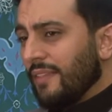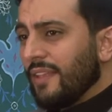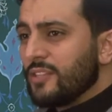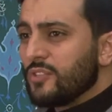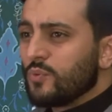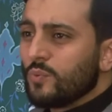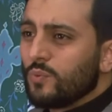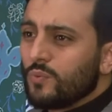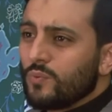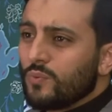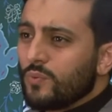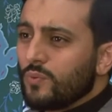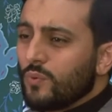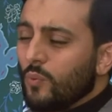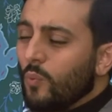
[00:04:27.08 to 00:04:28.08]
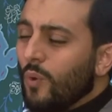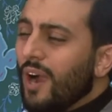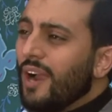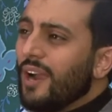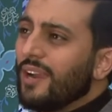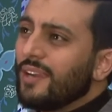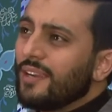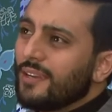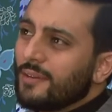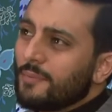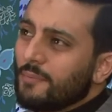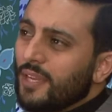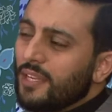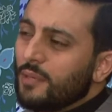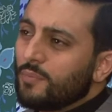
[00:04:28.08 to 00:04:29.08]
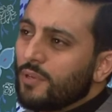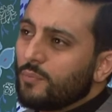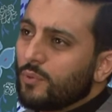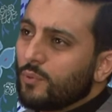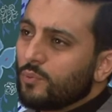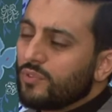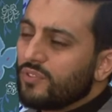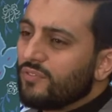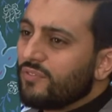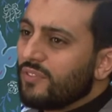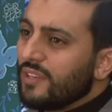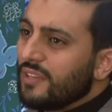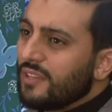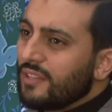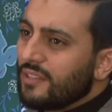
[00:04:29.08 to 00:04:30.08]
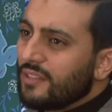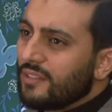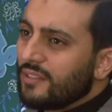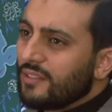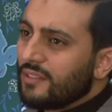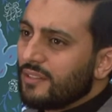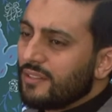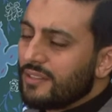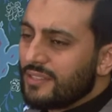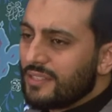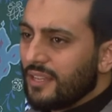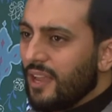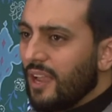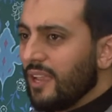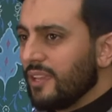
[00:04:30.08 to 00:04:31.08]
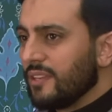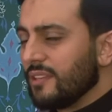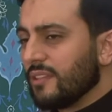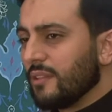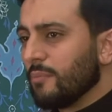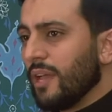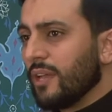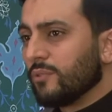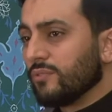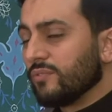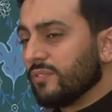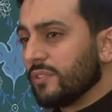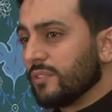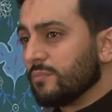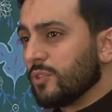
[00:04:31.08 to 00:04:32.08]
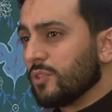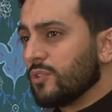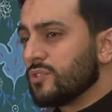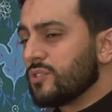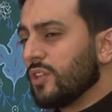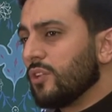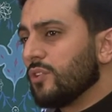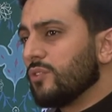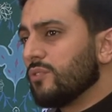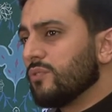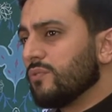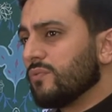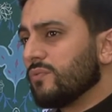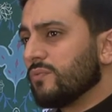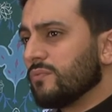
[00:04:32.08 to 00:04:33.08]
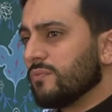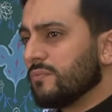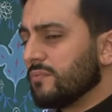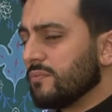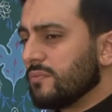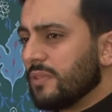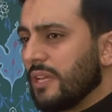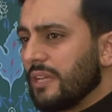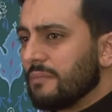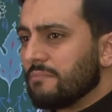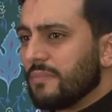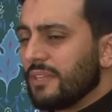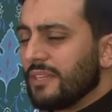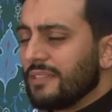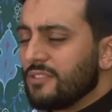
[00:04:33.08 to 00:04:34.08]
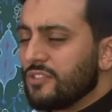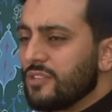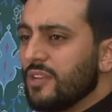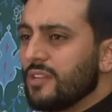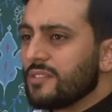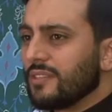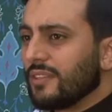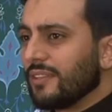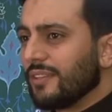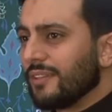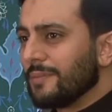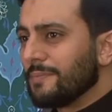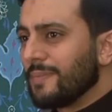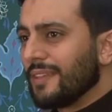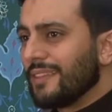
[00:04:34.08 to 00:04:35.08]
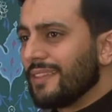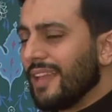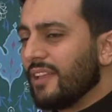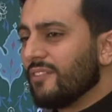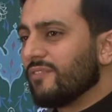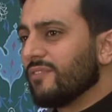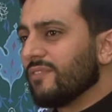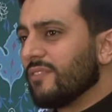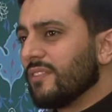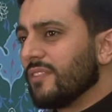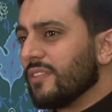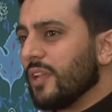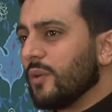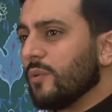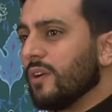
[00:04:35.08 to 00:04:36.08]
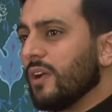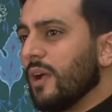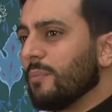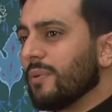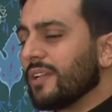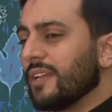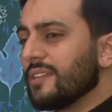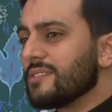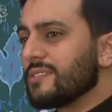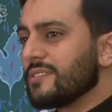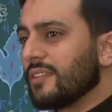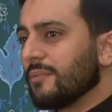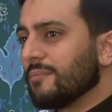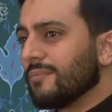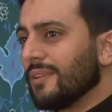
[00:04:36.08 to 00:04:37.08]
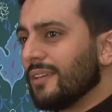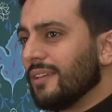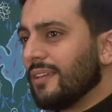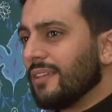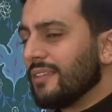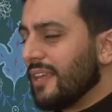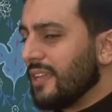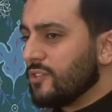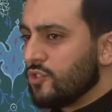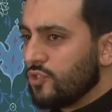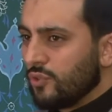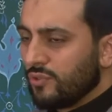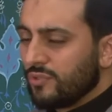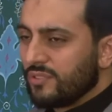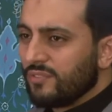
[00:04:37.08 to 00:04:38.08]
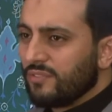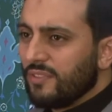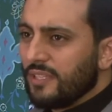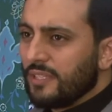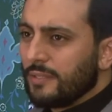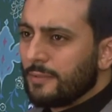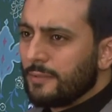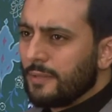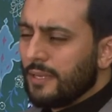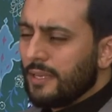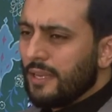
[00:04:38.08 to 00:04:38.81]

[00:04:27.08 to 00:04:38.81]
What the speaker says: And that's why many people would fear this lion in the battlefield, because they knew certainly that if they were up against him, that it's sure defeat.